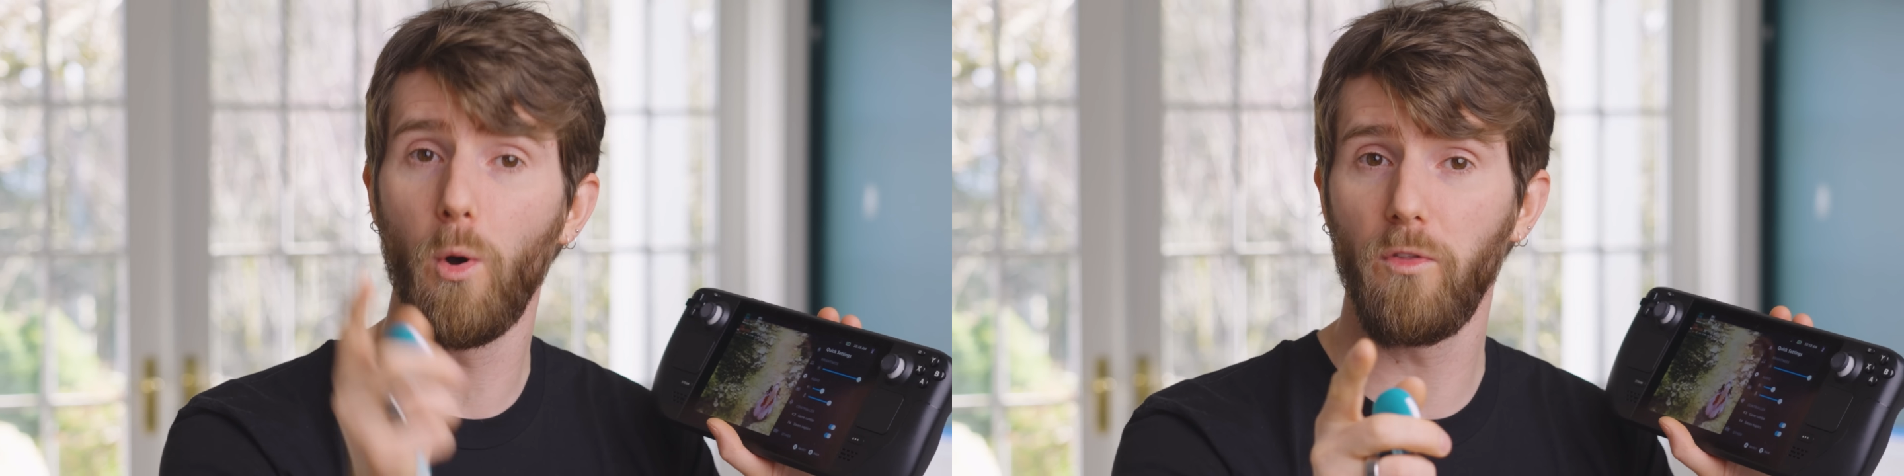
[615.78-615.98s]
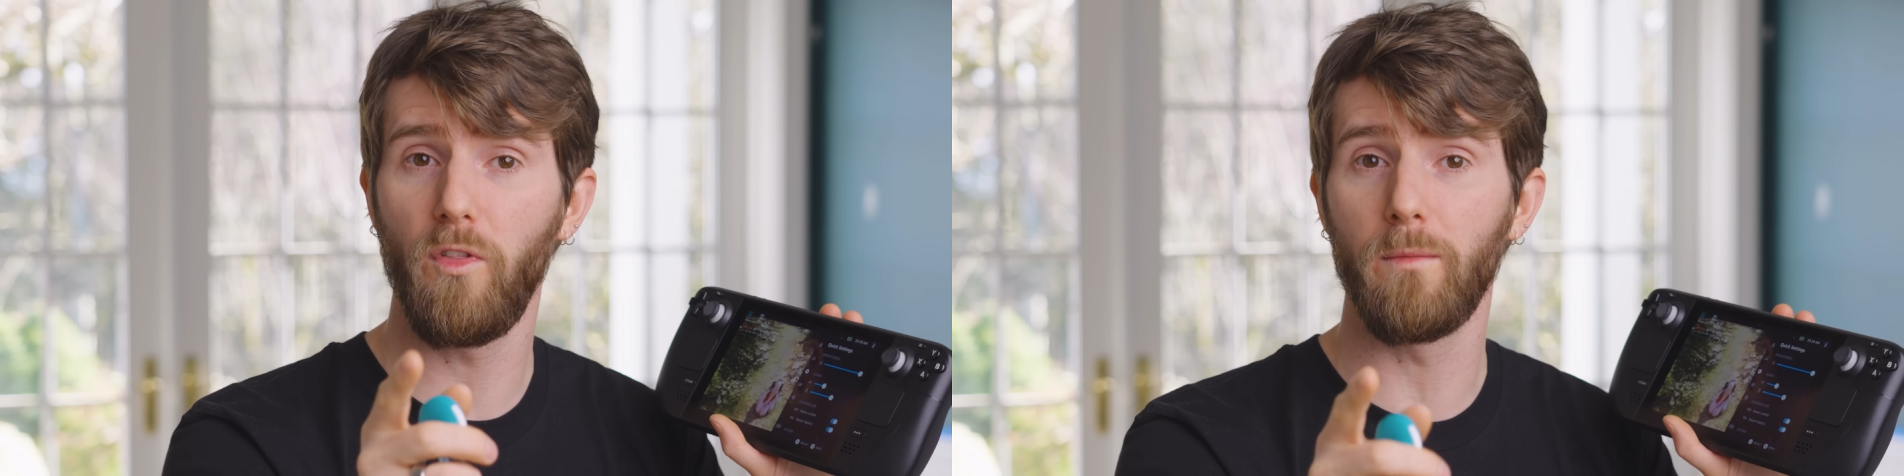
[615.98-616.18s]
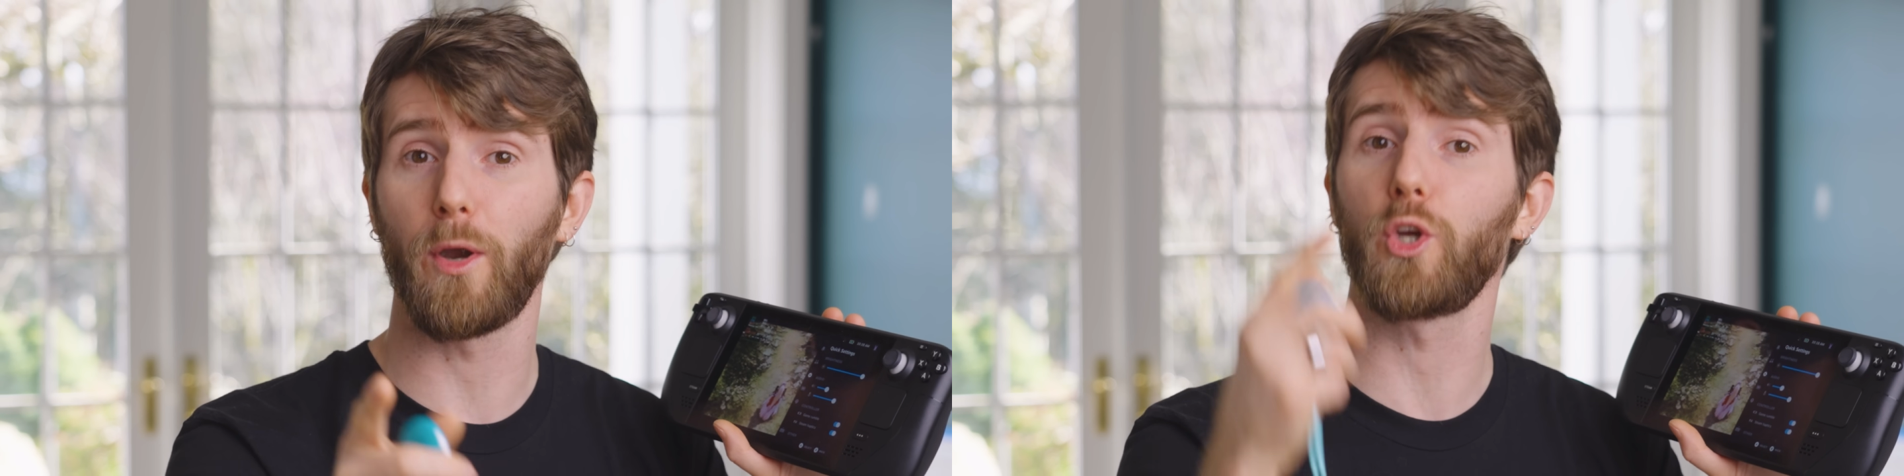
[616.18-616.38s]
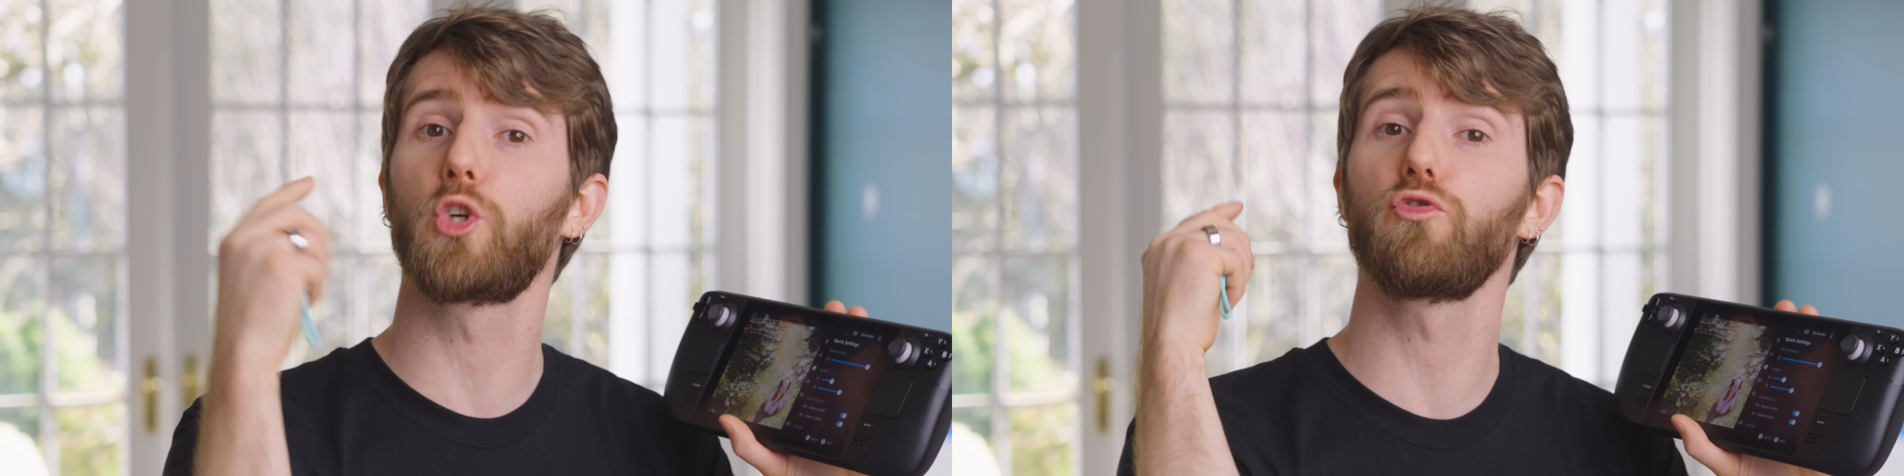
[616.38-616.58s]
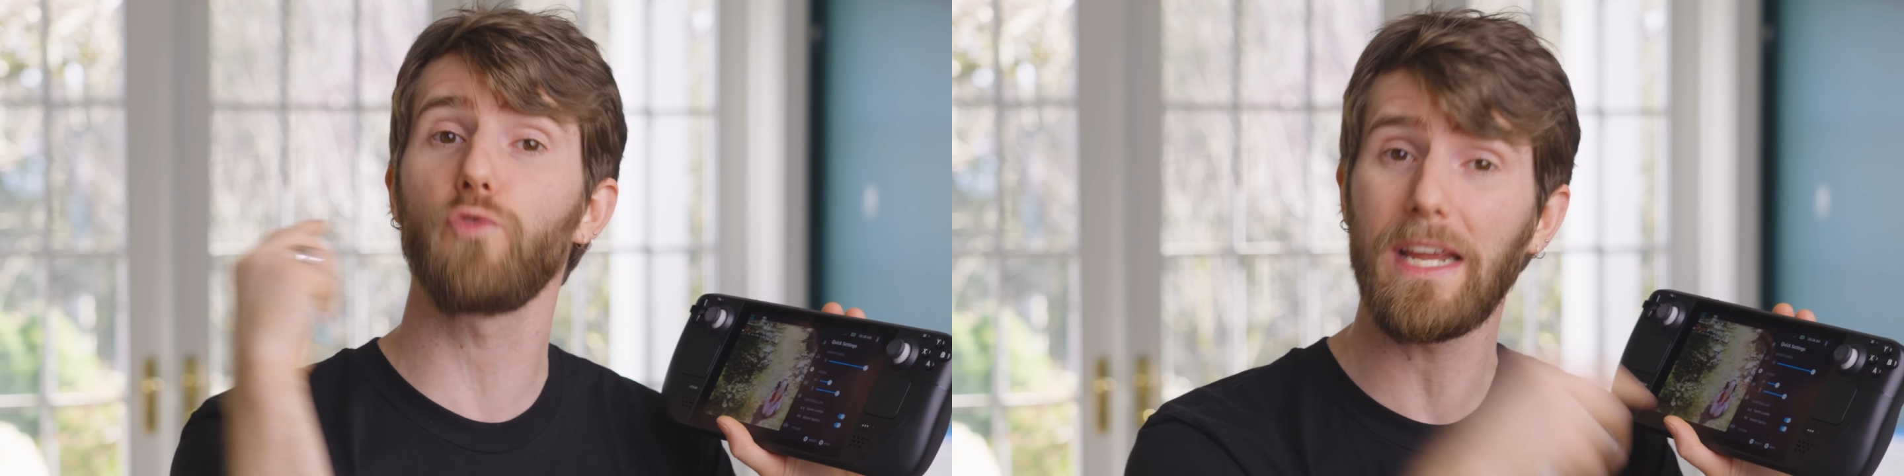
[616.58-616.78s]
both of them are
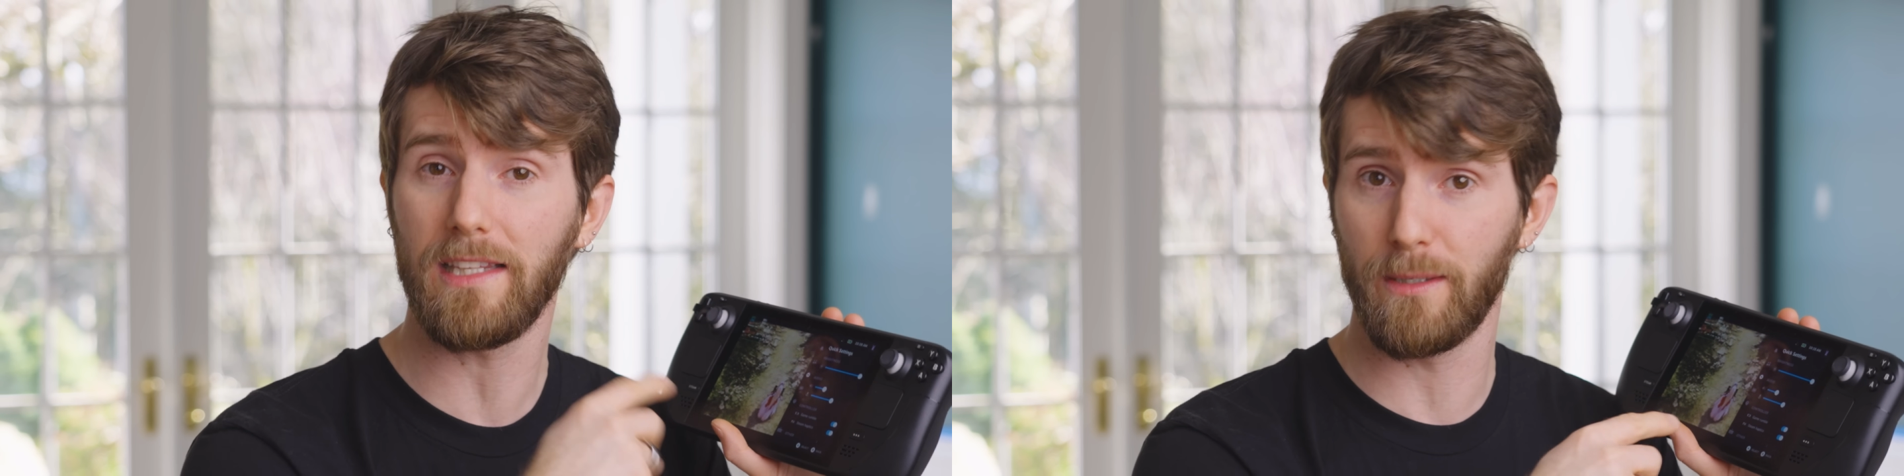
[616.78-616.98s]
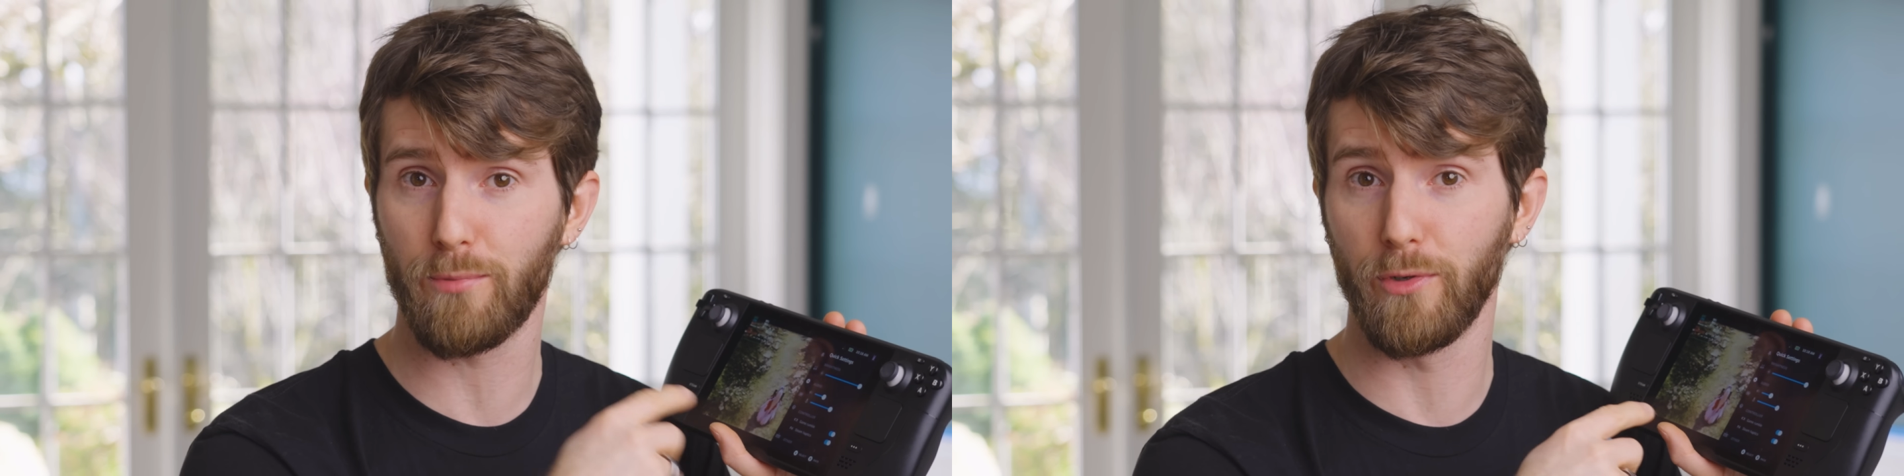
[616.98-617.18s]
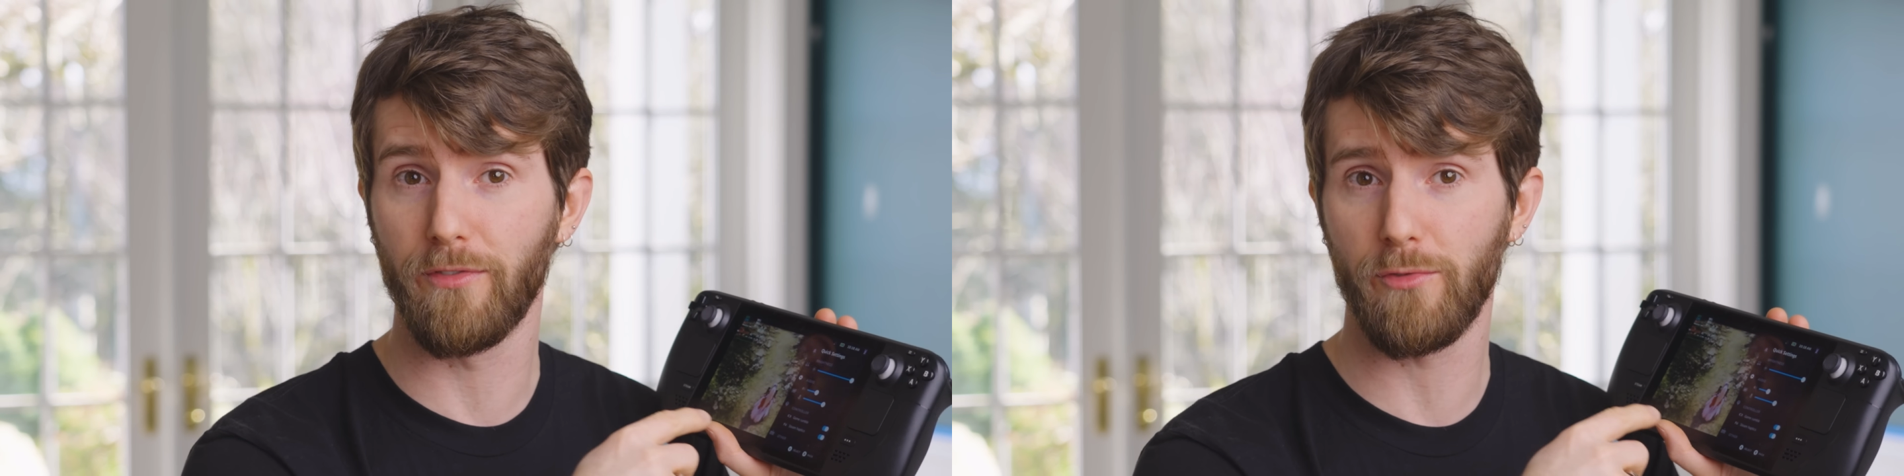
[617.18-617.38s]
greatly improved